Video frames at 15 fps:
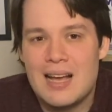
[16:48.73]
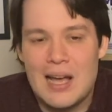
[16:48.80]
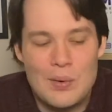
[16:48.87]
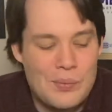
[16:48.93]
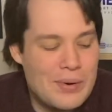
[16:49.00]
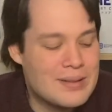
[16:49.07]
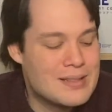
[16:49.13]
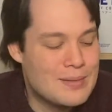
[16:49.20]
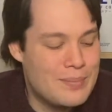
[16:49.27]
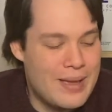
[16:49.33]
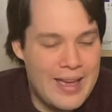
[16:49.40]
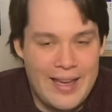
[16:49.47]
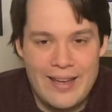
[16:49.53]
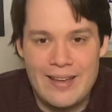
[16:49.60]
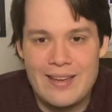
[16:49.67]
want to
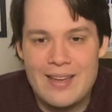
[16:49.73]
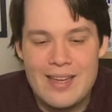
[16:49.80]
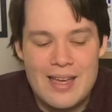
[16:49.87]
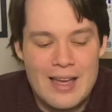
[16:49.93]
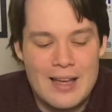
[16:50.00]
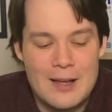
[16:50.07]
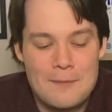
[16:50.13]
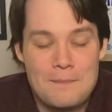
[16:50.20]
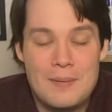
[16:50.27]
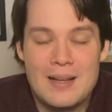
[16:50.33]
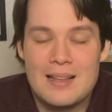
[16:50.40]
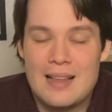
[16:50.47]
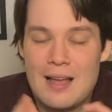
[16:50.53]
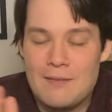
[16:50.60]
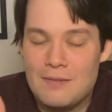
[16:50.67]
pay.
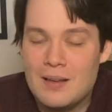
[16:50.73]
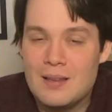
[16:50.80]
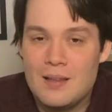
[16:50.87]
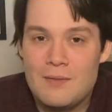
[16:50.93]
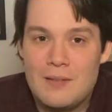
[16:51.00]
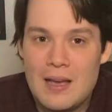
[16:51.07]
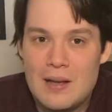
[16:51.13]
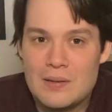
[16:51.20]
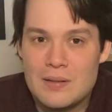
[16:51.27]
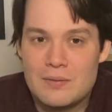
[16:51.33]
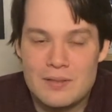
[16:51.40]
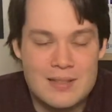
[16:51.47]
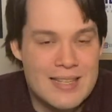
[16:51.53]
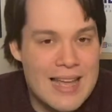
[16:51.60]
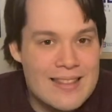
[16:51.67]
But I finally found it
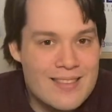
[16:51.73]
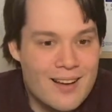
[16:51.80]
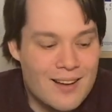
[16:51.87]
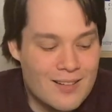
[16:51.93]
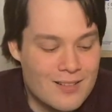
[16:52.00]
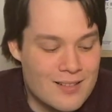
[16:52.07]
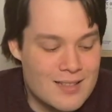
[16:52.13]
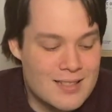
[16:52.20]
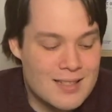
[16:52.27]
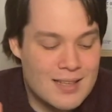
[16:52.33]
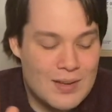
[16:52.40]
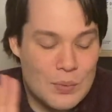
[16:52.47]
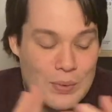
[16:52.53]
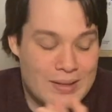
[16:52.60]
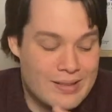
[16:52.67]
for
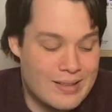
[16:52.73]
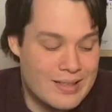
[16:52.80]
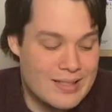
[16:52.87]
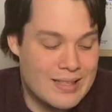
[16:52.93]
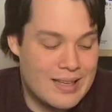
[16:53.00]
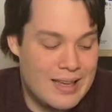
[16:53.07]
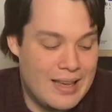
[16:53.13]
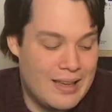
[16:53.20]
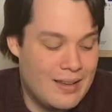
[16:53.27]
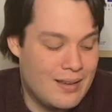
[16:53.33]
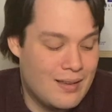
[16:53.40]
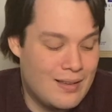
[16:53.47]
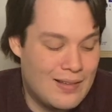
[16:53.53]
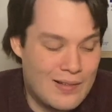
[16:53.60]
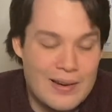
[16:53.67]
$10, which is a
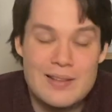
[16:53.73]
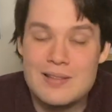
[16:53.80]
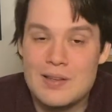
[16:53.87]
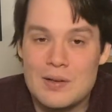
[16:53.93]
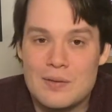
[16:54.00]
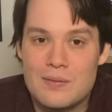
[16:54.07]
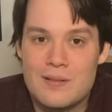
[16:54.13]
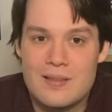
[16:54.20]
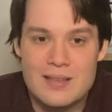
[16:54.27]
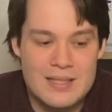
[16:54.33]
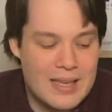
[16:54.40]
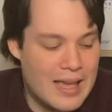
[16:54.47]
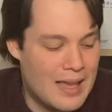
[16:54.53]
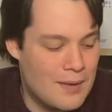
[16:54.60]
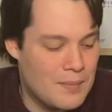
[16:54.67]
great deal for this
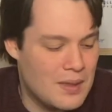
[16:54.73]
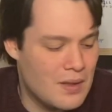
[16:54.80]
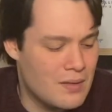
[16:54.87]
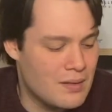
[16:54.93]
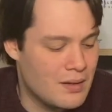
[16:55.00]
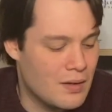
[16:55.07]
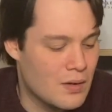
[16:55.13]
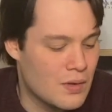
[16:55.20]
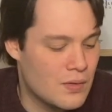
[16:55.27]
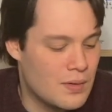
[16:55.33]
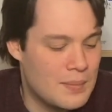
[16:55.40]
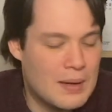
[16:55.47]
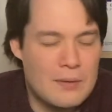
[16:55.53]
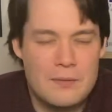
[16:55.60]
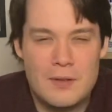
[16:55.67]
game. It usually goes for
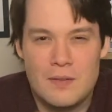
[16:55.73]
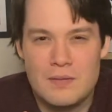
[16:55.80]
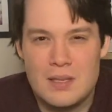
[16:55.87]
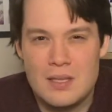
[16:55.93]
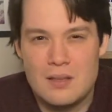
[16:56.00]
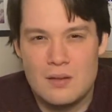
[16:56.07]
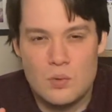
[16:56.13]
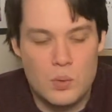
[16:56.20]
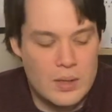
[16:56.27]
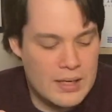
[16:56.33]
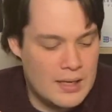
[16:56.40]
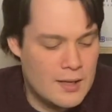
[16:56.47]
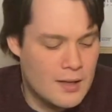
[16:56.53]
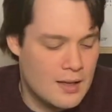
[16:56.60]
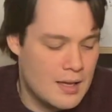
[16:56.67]
about 15 to
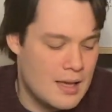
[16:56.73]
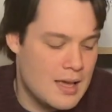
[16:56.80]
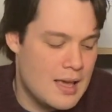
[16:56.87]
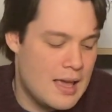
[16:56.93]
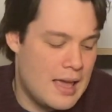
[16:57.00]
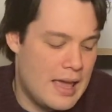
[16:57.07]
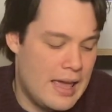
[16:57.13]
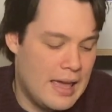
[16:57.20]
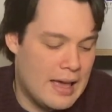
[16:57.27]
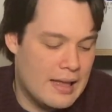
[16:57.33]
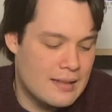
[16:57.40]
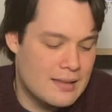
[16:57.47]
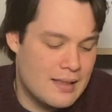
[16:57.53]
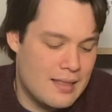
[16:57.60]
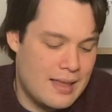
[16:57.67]
20.
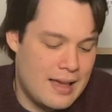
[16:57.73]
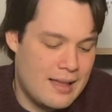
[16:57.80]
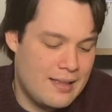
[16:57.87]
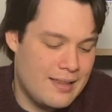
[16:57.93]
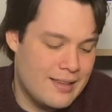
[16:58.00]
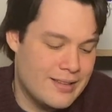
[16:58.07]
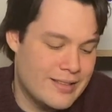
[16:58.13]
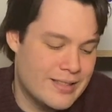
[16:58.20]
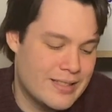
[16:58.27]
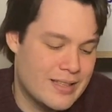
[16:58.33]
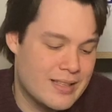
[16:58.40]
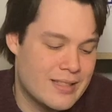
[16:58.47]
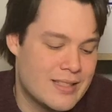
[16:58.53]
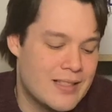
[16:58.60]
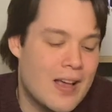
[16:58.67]
And that is
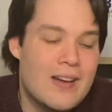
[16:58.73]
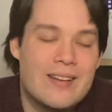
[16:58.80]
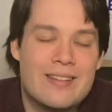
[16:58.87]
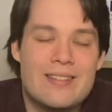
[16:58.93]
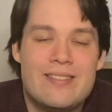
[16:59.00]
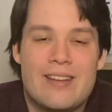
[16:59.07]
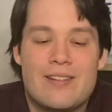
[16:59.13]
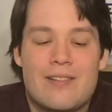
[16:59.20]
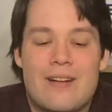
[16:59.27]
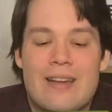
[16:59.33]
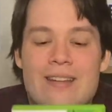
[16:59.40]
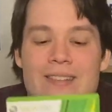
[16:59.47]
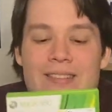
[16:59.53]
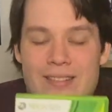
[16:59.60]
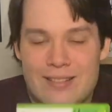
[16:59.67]
Sonic
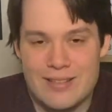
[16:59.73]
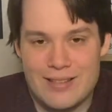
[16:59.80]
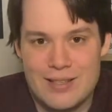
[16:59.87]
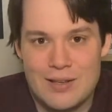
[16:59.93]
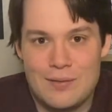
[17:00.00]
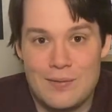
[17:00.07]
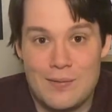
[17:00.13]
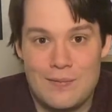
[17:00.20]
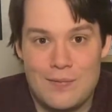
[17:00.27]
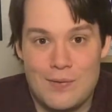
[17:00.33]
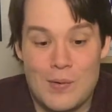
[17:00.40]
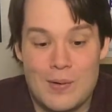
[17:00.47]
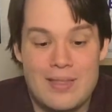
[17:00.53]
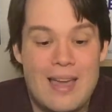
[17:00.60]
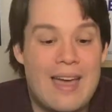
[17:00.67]
Generations
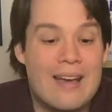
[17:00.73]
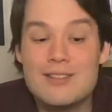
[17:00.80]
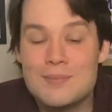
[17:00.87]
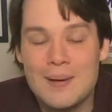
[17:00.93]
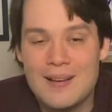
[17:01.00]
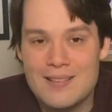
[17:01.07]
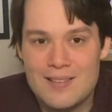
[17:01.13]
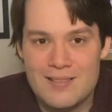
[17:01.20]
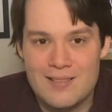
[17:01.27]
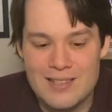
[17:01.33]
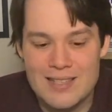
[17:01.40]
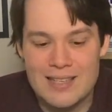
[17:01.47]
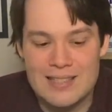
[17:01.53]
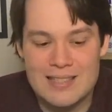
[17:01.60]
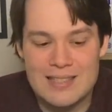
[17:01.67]
for the Xbox
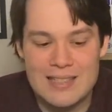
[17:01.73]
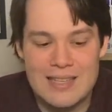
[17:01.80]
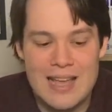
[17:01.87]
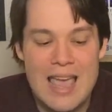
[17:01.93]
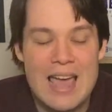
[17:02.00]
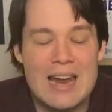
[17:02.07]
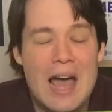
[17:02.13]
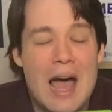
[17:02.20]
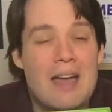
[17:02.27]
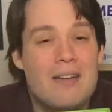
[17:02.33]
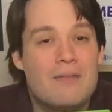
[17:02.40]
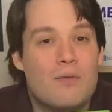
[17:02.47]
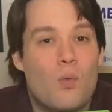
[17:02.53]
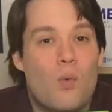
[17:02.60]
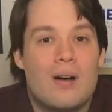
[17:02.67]
360, and
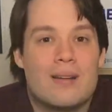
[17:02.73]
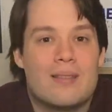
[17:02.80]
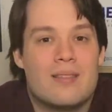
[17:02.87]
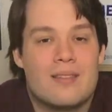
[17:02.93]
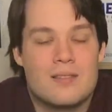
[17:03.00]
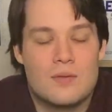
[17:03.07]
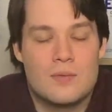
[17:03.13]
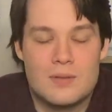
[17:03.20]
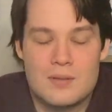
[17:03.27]
I've wanted this for